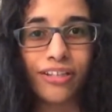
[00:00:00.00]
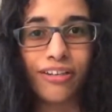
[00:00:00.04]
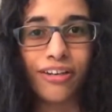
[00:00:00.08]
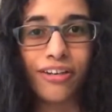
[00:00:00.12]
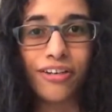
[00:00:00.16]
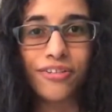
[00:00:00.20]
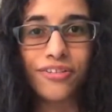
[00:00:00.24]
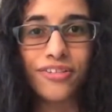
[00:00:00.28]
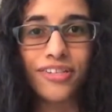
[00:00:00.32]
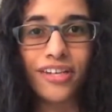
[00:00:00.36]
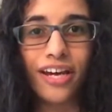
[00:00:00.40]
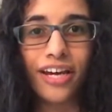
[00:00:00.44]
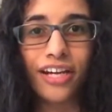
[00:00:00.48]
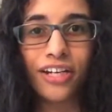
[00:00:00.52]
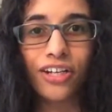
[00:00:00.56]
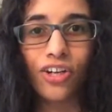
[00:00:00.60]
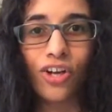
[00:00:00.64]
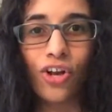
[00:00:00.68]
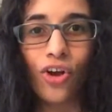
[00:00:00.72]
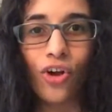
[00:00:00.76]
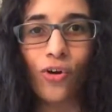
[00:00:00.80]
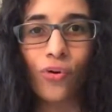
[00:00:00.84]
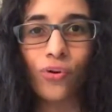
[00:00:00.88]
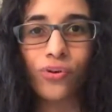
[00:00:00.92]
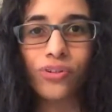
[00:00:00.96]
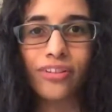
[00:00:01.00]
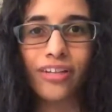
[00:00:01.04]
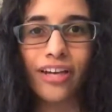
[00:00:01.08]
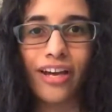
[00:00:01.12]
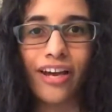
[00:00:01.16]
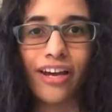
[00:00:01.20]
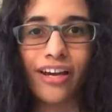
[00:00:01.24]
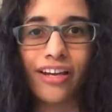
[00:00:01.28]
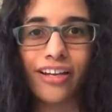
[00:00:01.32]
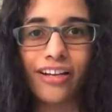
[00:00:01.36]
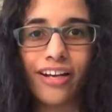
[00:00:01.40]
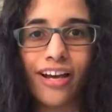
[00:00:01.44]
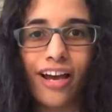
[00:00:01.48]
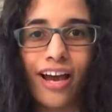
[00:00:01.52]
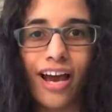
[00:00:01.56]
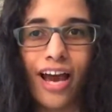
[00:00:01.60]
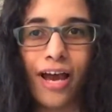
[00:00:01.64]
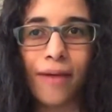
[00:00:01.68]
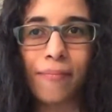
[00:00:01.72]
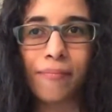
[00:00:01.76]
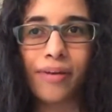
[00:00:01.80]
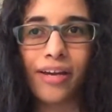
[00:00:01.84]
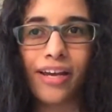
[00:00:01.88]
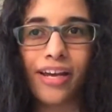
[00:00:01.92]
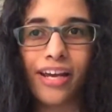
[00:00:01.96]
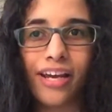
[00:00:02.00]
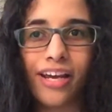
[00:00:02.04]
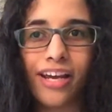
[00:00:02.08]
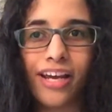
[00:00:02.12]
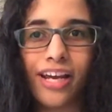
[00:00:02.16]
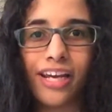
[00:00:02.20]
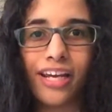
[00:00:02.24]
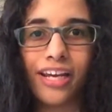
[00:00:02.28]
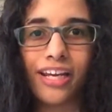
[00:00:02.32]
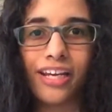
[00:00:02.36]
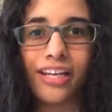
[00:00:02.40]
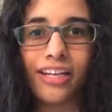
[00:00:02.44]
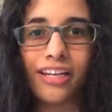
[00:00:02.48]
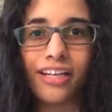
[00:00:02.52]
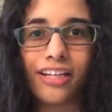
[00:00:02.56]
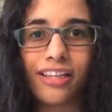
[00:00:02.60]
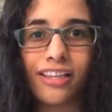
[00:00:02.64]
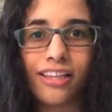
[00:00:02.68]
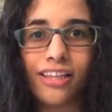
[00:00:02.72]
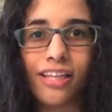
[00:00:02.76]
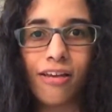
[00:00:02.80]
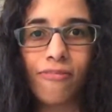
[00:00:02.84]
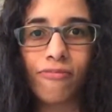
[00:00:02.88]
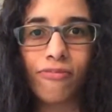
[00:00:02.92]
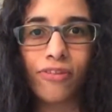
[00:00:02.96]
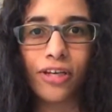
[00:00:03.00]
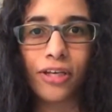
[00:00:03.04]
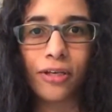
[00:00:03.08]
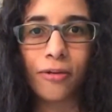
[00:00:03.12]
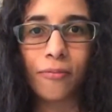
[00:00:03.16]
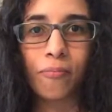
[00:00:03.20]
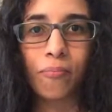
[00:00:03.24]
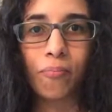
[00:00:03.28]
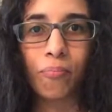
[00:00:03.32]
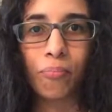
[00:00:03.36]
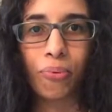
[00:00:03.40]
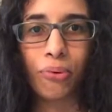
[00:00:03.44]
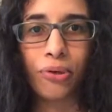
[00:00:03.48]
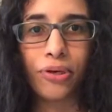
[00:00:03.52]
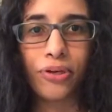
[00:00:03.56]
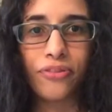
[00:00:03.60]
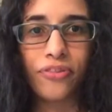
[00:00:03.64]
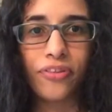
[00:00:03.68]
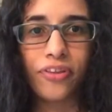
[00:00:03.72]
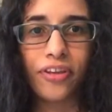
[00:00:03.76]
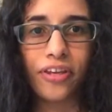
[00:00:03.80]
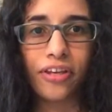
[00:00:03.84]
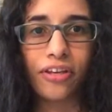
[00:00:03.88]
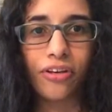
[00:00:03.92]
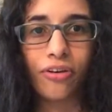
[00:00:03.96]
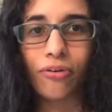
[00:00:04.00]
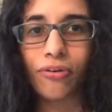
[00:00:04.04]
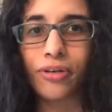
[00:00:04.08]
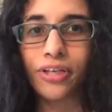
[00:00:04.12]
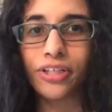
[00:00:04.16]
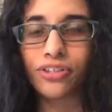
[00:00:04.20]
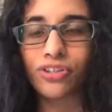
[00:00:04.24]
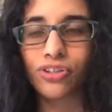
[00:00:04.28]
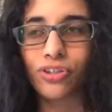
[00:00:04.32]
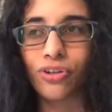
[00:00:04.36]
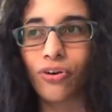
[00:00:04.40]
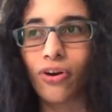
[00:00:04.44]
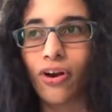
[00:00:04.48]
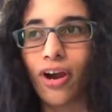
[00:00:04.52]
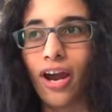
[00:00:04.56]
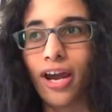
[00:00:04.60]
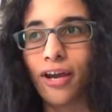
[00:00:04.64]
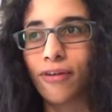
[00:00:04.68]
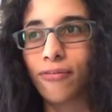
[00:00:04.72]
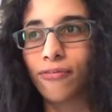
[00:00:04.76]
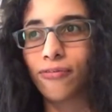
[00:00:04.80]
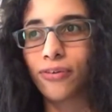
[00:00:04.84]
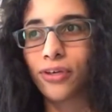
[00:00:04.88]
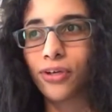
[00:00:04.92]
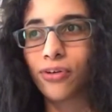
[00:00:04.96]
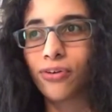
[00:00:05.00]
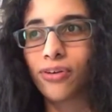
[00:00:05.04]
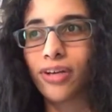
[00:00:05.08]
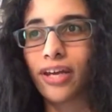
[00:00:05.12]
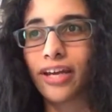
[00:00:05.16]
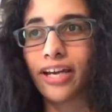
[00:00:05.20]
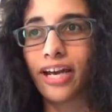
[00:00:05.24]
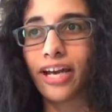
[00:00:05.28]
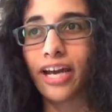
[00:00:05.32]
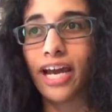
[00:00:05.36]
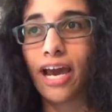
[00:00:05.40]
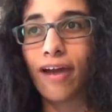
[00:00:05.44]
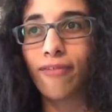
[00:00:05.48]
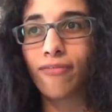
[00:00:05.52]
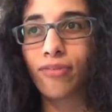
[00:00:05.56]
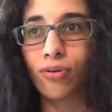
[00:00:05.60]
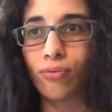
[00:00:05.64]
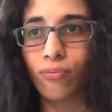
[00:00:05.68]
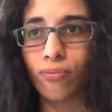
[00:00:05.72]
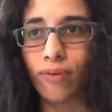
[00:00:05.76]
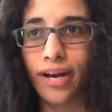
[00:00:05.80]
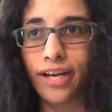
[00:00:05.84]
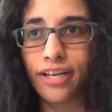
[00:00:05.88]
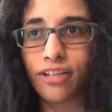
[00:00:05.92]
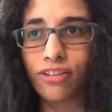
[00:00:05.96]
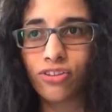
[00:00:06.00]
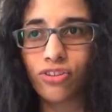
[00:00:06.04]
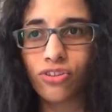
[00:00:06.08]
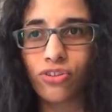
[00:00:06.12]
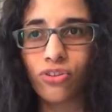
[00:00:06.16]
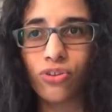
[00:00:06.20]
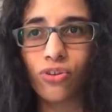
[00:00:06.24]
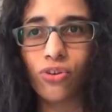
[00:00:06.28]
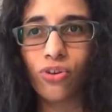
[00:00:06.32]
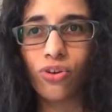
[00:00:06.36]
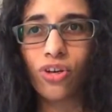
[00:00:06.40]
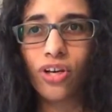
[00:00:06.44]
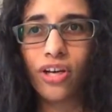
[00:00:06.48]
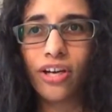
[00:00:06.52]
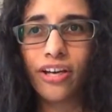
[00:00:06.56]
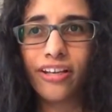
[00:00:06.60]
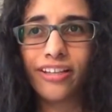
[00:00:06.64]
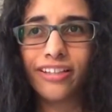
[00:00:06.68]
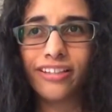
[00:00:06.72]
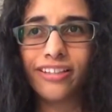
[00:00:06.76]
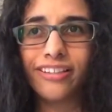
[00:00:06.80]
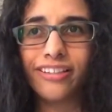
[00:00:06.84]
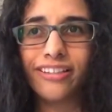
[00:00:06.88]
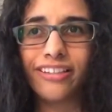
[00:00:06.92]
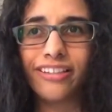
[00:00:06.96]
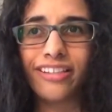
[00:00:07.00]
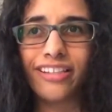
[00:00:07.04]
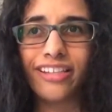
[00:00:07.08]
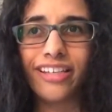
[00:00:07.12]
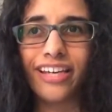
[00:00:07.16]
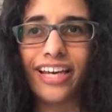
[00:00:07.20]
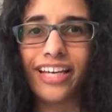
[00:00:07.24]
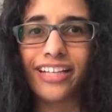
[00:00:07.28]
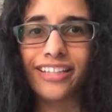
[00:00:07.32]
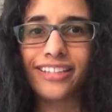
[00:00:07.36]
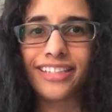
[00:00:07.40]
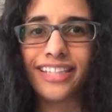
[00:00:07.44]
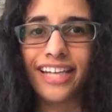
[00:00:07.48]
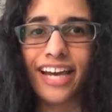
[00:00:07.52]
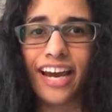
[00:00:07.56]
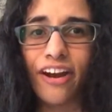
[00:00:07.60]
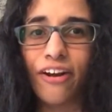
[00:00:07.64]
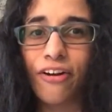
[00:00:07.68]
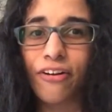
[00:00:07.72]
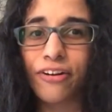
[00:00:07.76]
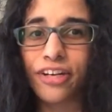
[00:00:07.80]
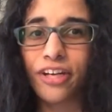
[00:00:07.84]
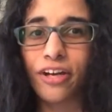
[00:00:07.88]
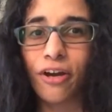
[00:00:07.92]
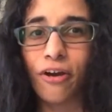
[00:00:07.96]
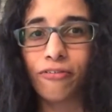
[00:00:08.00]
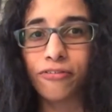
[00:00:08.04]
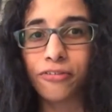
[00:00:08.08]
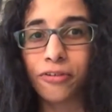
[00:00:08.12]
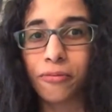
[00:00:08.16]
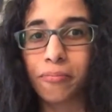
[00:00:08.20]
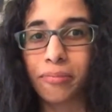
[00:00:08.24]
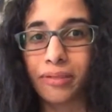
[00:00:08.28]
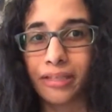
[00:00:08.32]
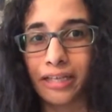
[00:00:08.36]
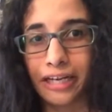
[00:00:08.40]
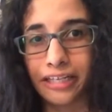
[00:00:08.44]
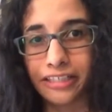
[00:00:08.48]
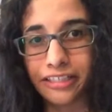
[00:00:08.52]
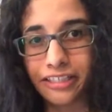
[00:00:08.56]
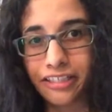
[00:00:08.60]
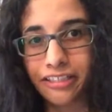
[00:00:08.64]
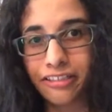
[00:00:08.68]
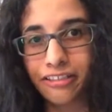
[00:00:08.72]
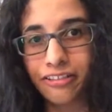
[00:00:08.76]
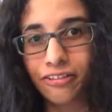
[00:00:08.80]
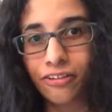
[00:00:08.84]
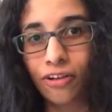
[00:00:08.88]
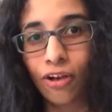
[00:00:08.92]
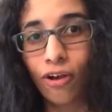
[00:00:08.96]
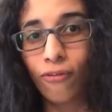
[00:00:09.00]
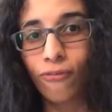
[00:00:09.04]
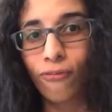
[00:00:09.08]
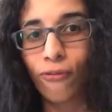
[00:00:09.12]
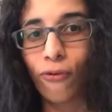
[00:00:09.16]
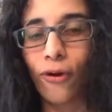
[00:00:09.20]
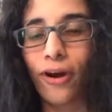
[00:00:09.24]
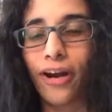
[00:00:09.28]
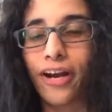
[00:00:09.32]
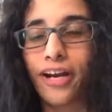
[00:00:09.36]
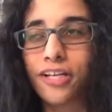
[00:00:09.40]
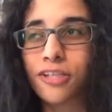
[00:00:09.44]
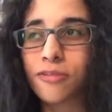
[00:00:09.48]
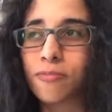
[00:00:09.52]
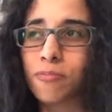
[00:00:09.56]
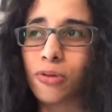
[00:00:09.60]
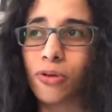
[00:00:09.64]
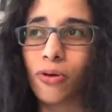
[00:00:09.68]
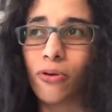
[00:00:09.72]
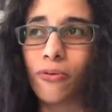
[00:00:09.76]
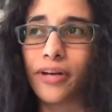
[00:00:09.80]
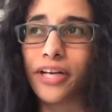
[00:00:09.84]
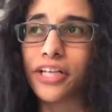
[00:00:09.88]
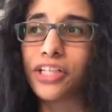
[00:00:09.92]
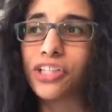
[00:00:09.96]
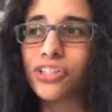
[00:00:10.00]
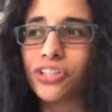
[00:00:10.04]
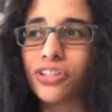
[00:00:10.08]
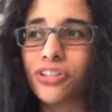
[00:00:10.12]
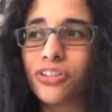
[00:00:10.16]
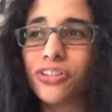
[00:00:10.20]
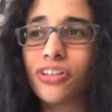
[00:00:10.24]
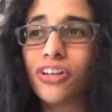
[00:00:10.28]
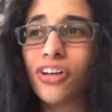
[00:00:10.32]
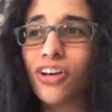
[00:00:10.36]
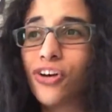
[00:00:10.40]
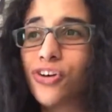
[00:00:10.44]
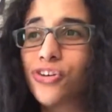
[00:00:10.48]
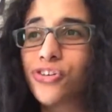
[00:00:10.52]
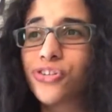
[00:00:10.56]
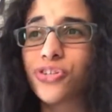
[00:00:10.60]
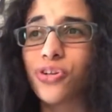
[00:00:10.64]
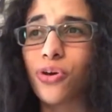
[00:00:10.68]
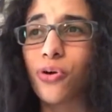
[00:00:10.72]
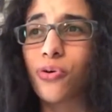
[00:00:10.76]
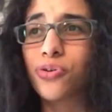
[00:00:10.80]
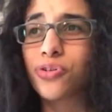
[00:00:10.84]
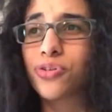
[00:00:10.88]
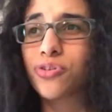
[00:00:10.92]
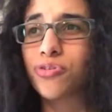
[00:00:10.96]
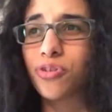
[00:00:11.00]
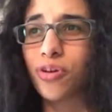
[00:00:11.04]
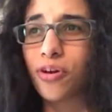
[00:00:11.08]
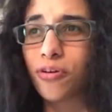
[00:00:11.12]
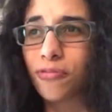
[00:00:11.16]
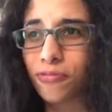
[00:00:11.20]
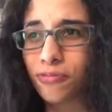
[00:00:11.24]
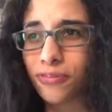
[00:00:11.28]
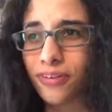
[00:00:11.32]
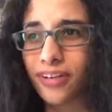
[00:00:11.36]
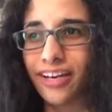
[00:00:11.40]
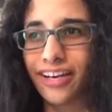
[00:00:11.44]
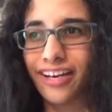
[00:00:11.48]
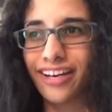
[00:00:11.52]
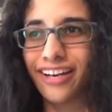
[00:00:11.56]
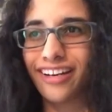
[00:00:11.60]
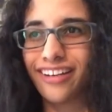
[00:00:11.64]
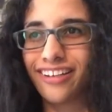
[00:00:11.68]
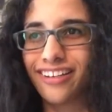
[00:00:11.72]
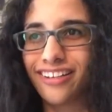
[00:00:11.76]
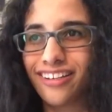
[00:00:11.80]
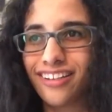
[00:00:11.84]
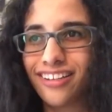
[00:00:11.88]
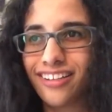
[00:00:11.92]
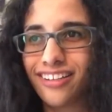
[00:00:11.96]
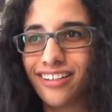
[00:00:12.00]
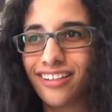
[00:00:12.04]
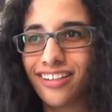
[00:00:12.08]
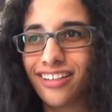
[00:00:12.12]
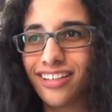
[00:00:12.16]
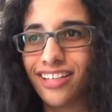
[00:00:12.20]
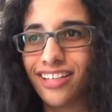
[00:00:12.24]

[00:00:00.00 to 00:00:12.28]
because I know that I'm a living, breathing creature, I feel like I have a right to the entirety of the planet for exploration. So stuff like